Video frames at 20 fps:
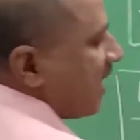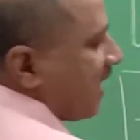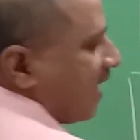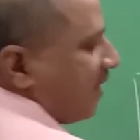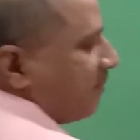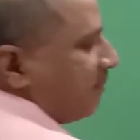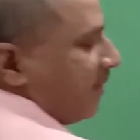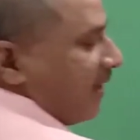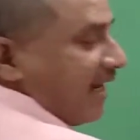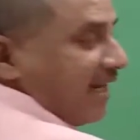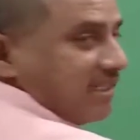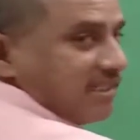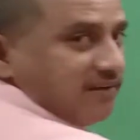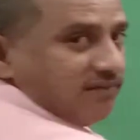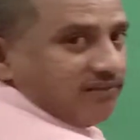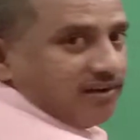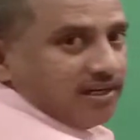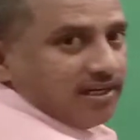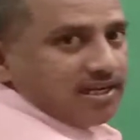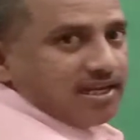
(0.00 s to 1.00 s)
complete the
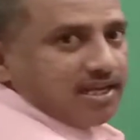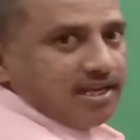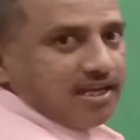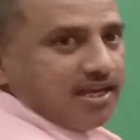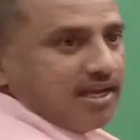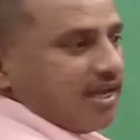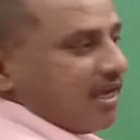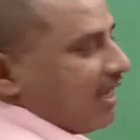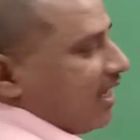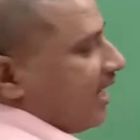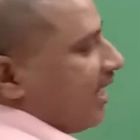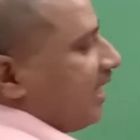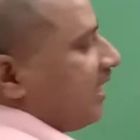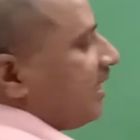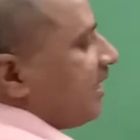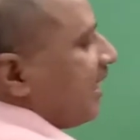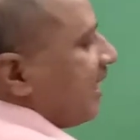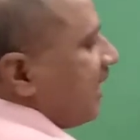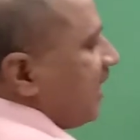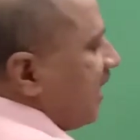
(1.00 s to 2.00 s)
work
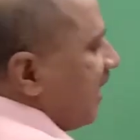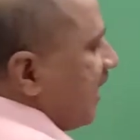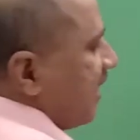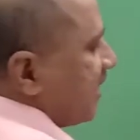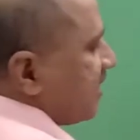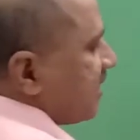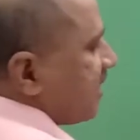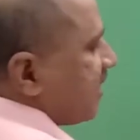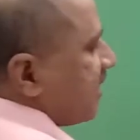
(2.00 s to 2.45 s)
in 10 days.